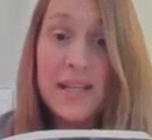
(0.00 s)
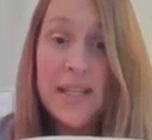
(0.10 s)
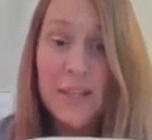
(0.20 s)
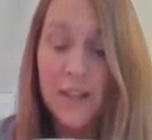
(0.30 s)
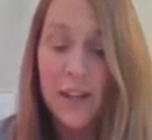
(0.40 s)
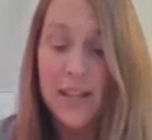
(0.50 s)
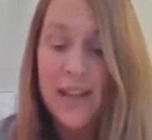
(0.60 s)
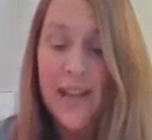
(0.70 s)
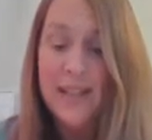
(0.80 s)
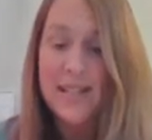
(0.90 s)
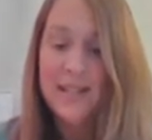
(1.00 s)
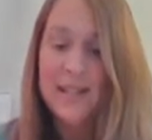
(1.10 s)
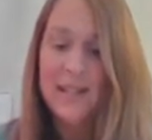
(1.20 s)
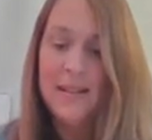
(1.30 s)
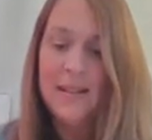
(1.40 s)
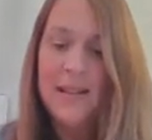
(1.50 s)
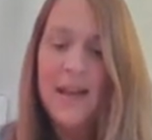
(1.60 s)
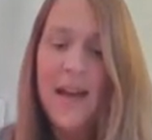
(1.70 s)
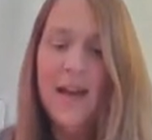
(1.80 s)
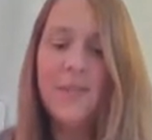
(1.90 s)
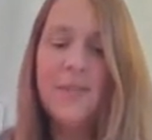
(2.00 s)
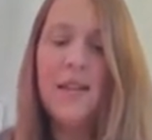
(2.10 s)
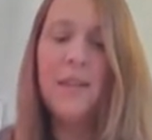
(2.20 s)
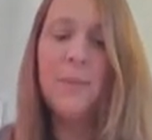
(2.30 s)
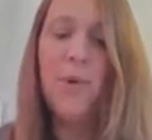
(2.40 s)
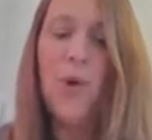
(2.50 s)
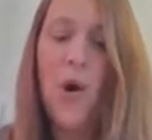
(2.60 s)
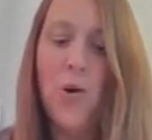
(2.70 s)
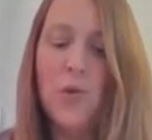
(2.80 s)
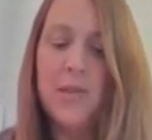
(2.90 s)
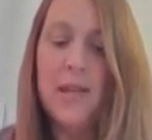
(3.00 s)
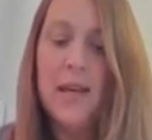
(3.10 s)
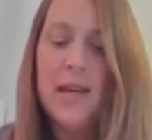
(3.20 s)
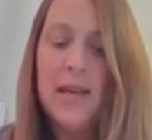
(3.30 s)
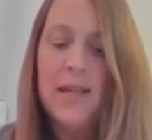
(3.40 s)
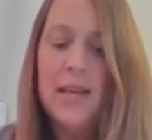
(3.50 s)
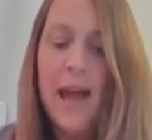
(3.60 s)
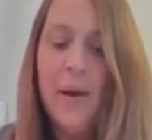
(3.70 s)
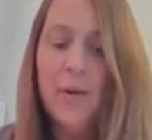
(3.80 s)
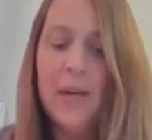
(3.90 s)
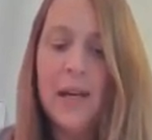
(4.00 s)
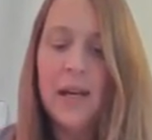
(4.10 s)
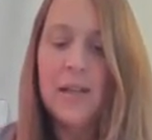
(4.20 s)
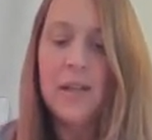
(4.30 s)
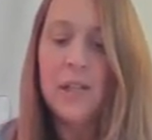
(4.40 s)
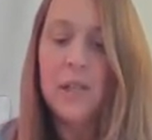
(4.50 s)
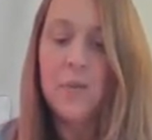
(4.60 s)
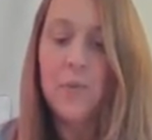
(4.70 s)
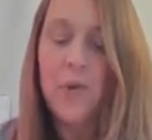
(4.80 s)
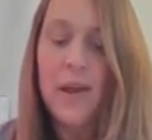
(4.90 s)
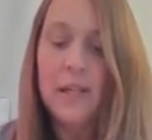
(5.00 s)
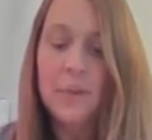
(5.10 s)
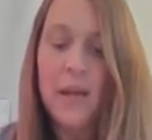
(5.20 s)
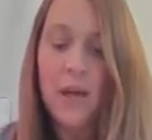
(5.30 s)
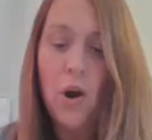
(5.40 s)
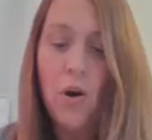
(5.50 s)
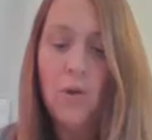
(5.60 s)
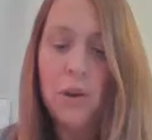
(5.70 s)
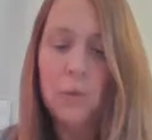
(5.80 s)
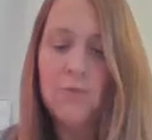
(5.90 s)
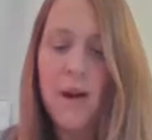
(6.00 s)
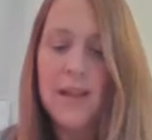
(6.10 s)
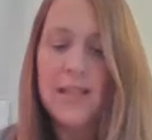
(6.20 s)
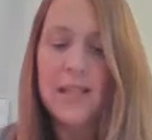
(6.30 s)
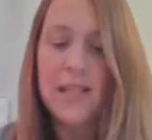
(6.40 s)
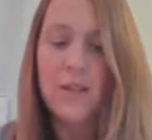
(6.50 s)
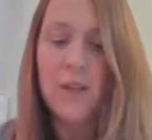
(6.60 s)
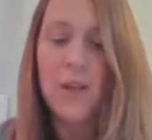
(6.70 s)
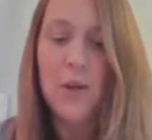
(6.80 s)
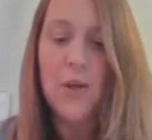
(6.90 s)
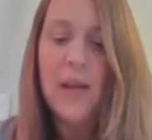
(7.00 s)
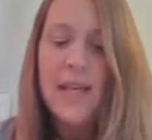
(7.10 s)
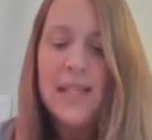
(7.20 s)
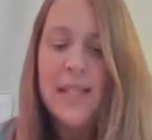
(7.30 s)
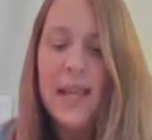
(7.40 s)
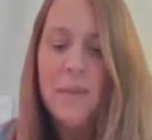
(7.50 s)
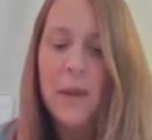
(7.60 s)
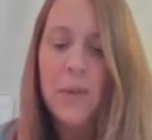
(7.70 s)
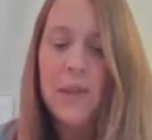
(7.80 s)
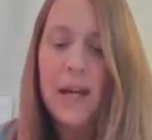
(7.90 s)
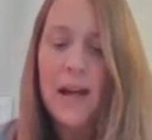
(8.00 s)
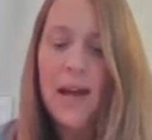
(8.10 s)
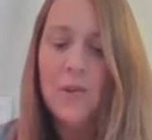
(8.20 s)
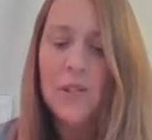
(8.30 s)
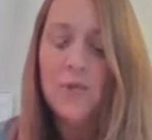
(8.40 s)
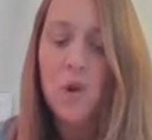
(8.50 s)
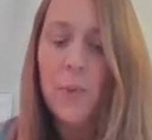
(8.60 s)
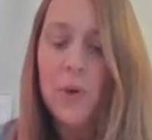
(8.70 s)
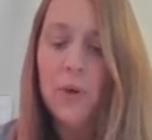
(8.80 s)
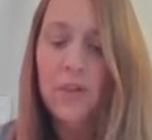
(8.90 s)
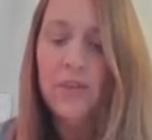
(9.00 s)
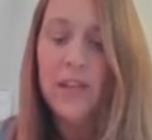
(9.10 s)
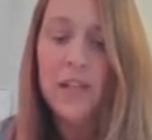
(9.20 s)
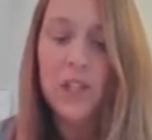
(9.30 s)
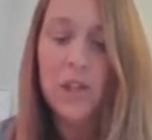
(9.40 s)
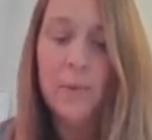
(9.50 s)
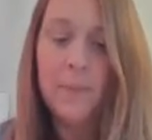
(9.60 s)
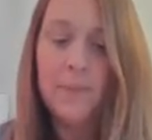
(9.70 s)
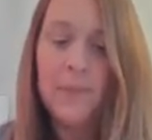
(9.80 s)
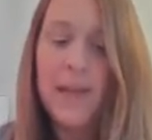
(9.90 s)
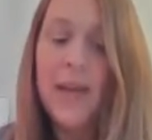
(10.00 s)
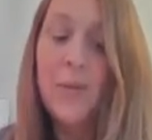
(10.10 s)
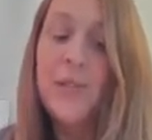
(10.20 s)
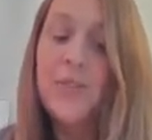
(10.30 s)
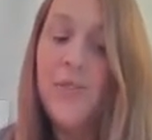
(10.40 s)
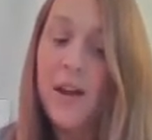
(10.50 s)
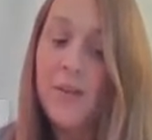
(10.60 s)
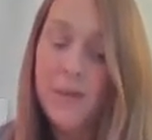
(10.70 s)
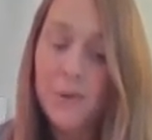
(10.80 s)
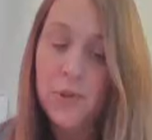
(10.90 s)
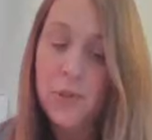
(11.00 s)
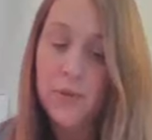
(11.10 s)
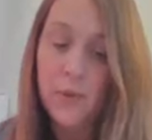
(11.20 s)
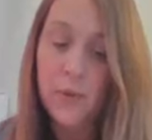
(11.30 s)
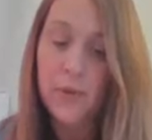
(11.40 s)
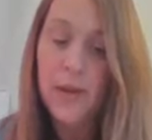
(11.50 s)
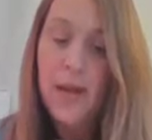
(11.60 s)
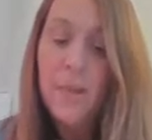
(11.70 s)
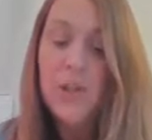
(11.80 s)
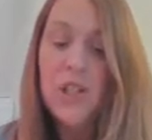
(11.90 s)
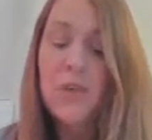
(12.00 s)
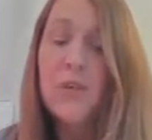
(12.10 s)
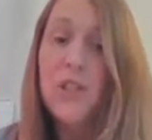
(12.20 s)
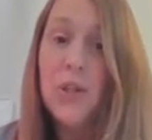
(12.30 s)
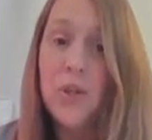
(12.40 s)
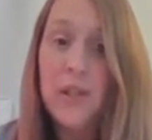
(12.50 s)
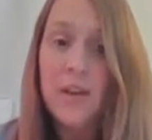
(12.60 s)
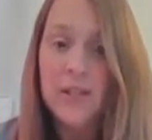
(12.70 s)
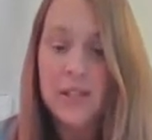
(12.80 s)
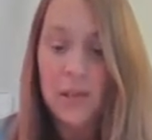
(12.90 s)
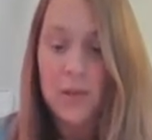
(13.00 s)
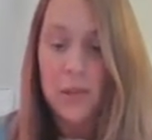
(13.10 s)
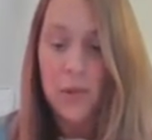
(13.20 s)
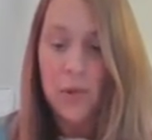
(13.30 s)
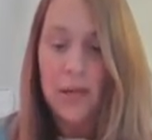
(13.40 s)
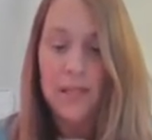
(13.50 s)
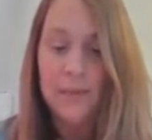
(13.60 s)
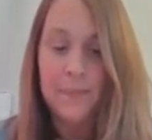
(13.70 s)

certificate yet." Outside the portholes, towering clusters of bright pink coral were rising into view, teeming with clouds of tropical fish. It was very beautiful, but she was too nervous to enjoy it.